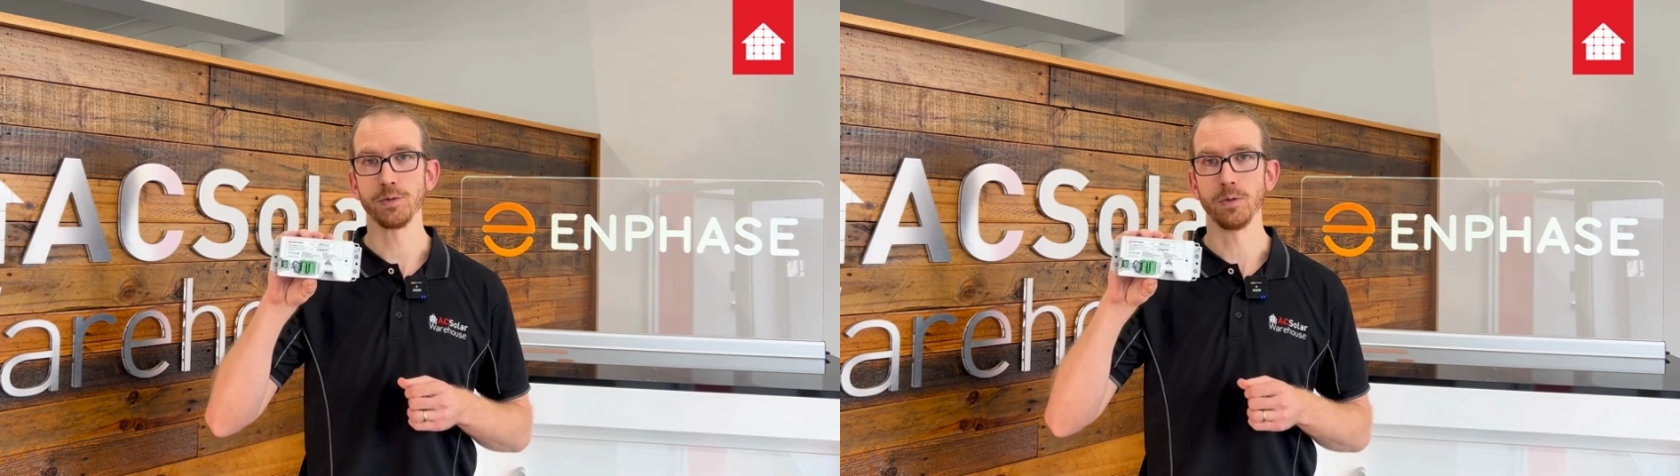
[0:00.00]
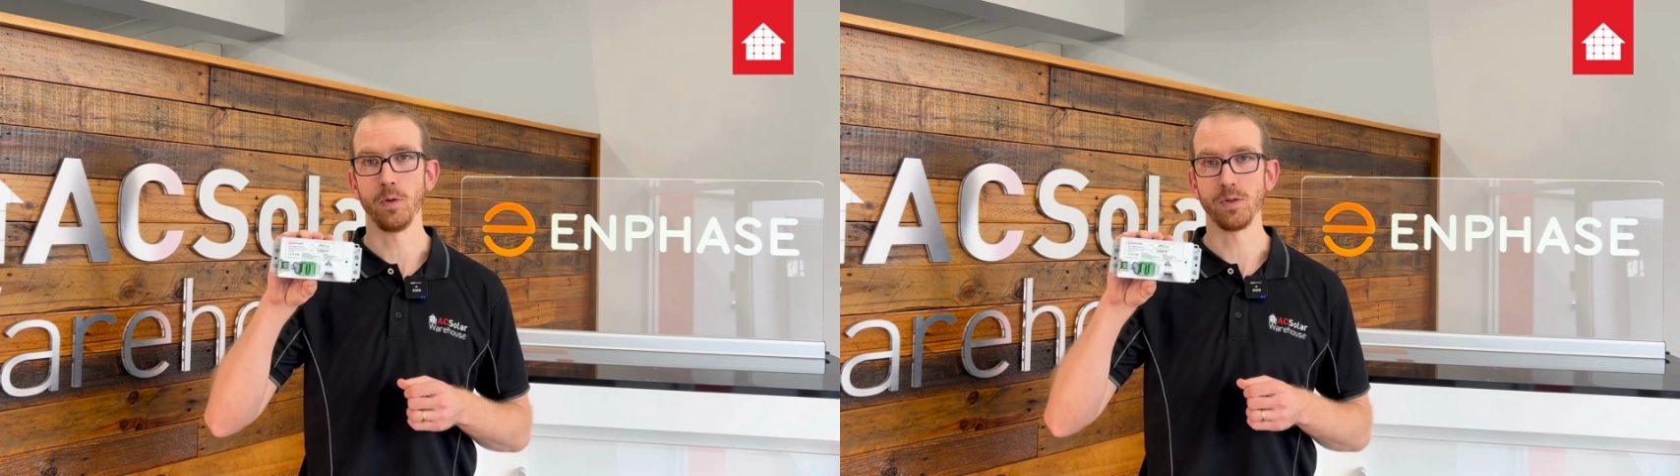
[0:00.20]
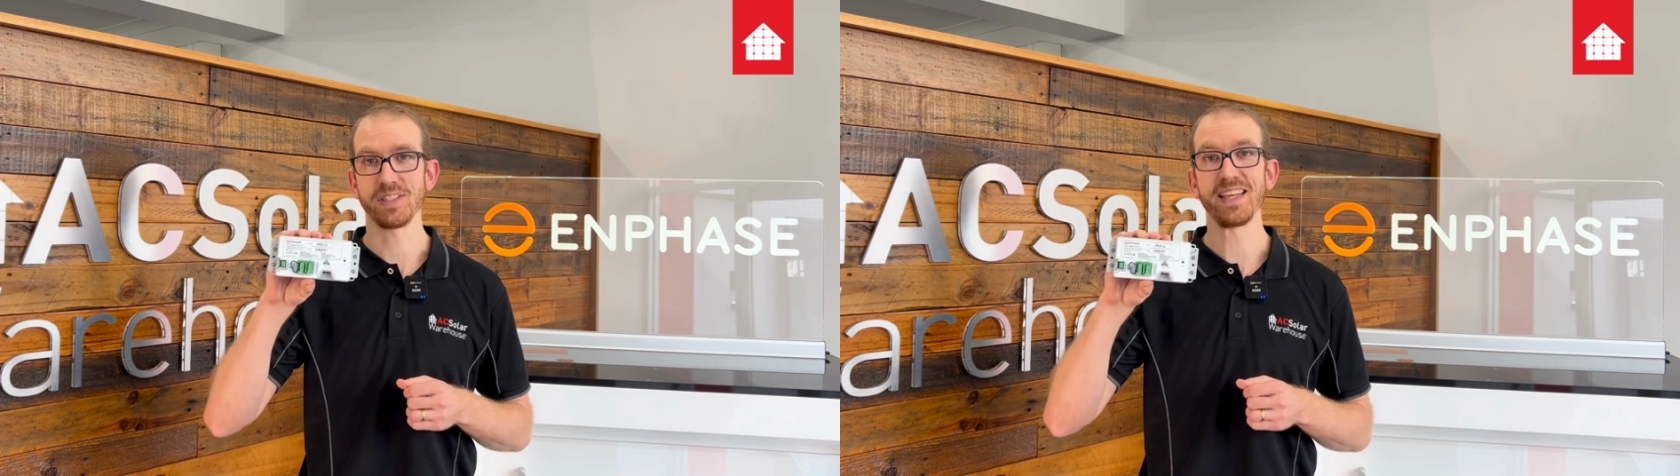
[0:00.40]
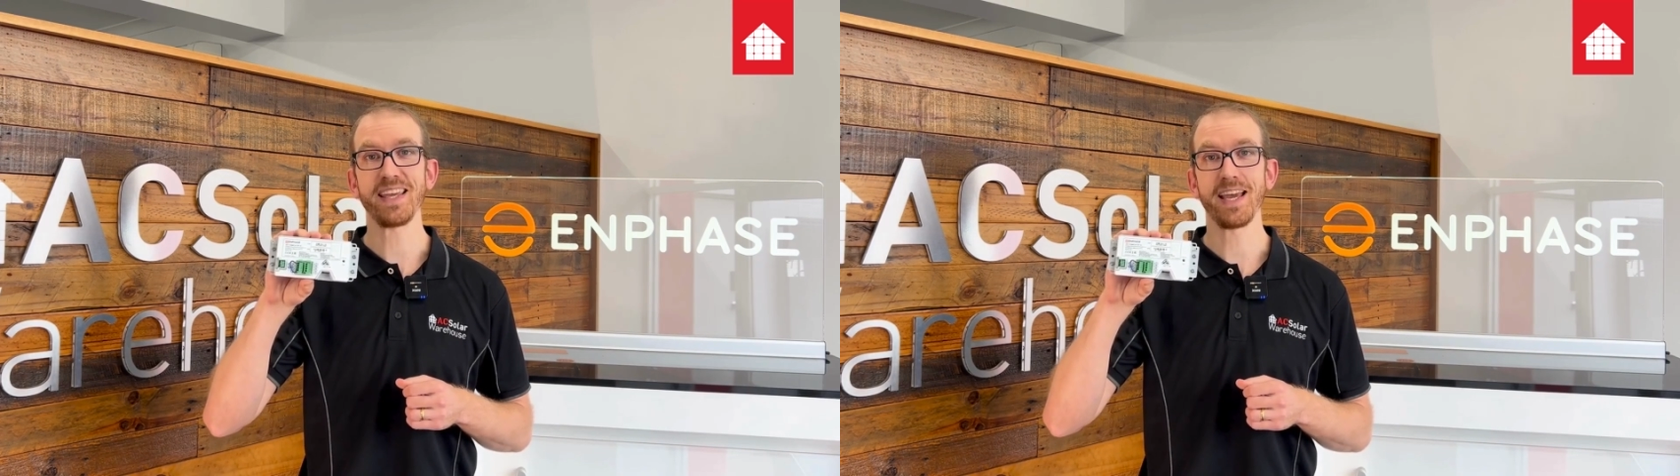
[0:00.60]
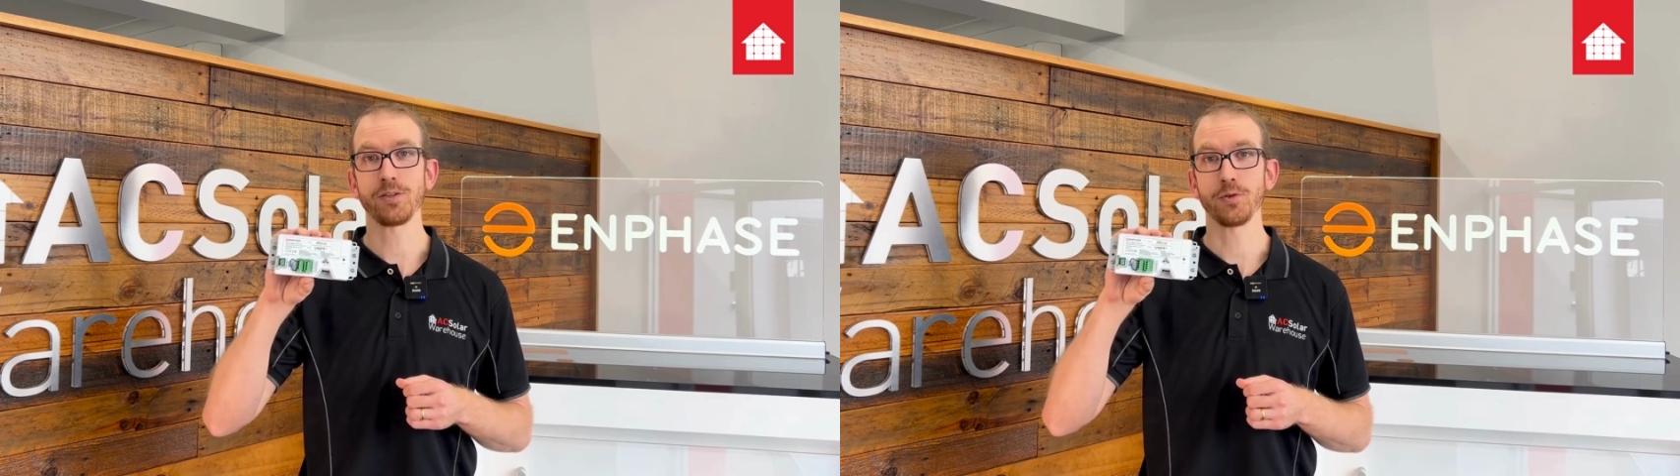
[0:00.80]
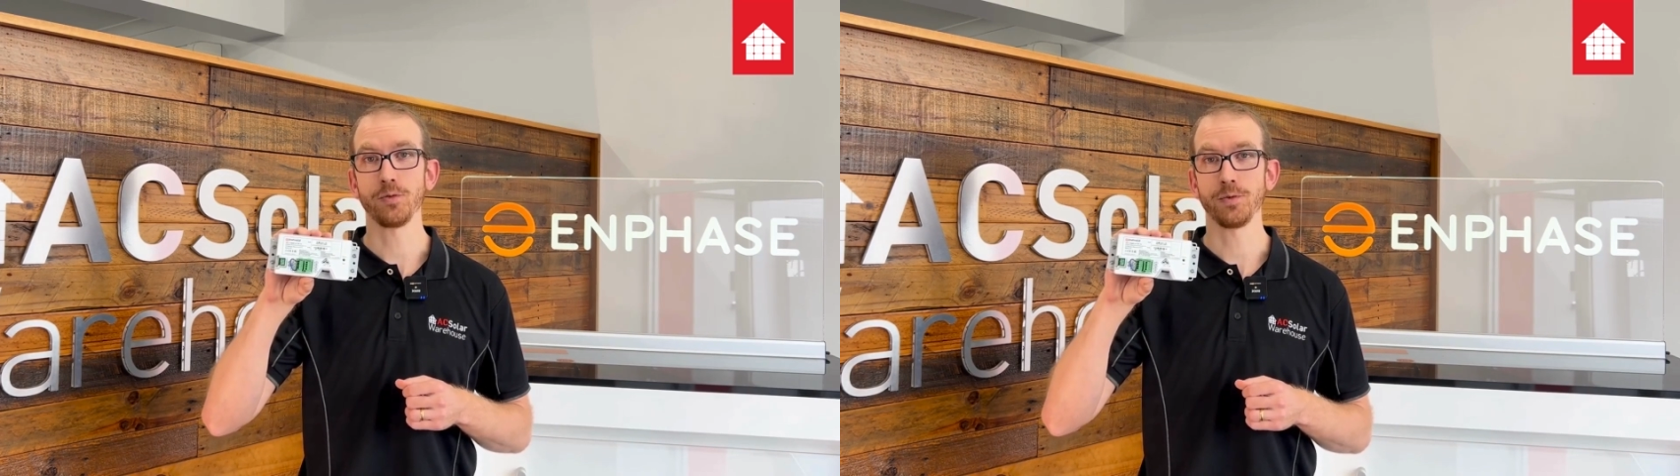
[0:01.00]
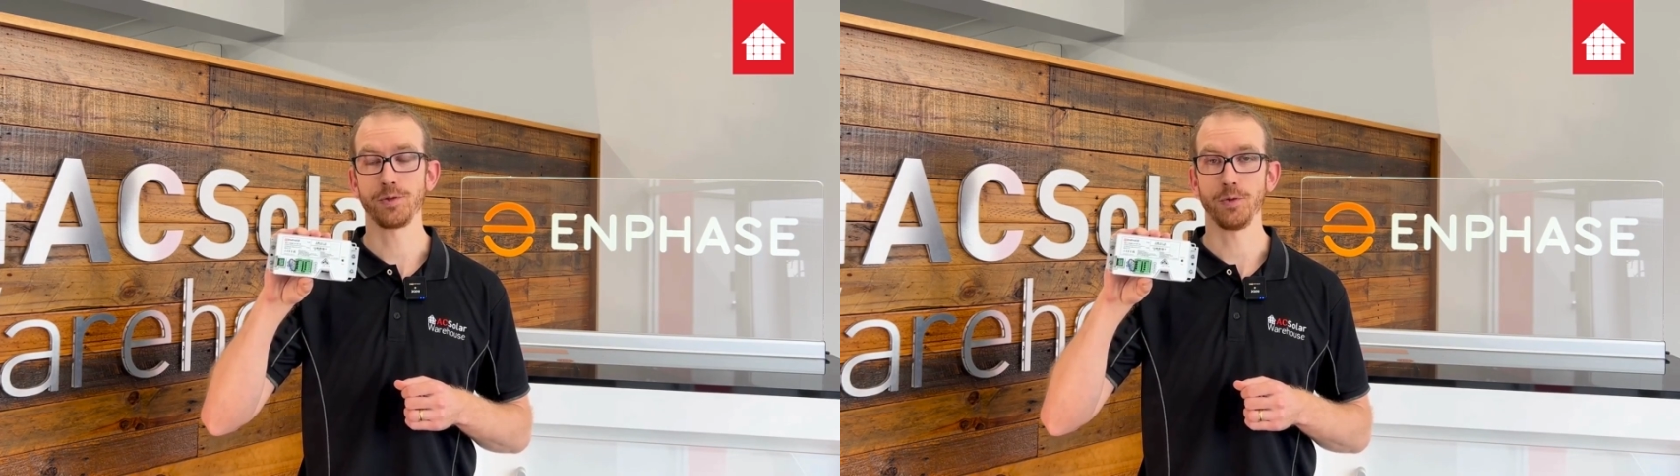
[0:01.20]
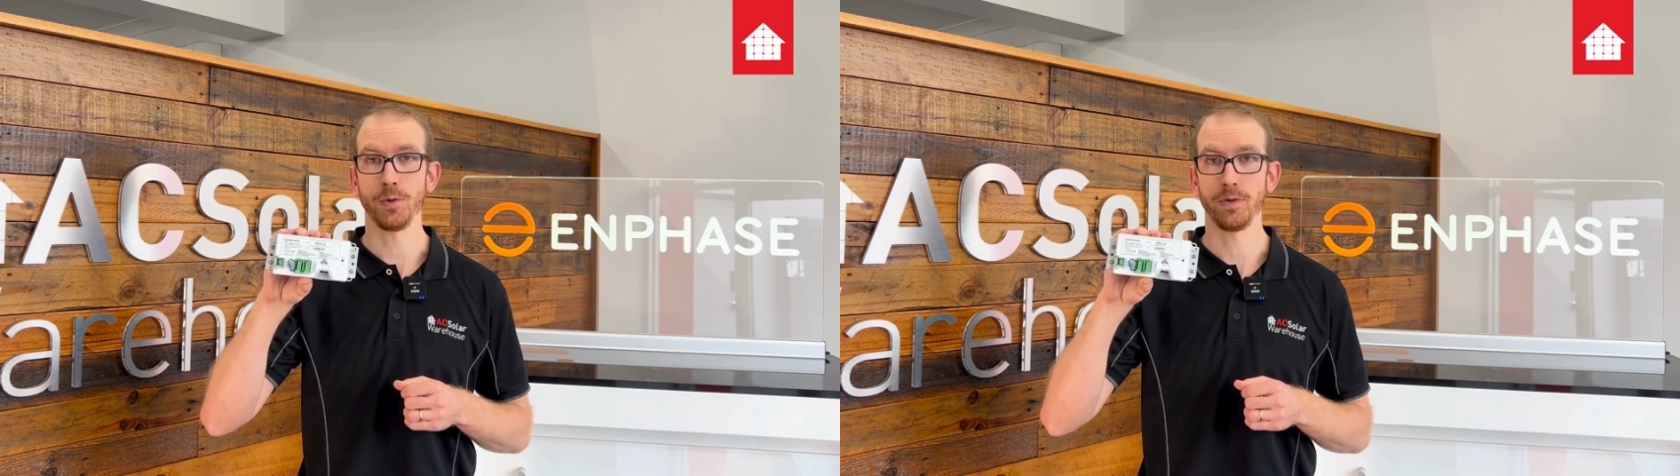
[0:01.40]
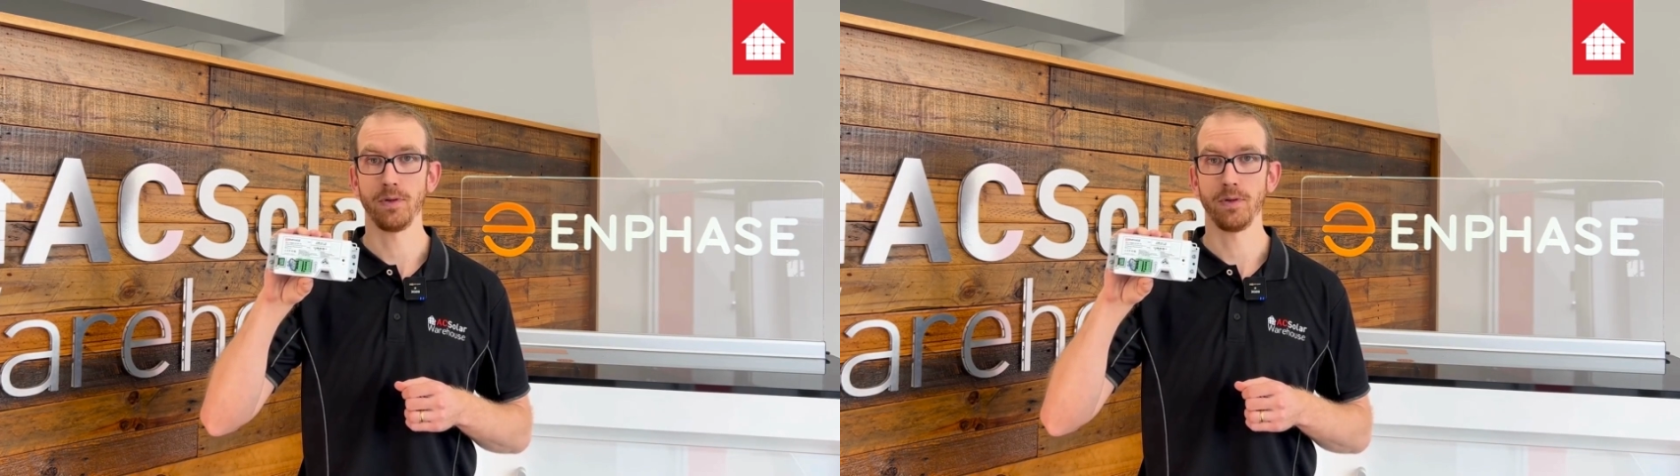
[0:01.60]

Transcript: or CK2 for short.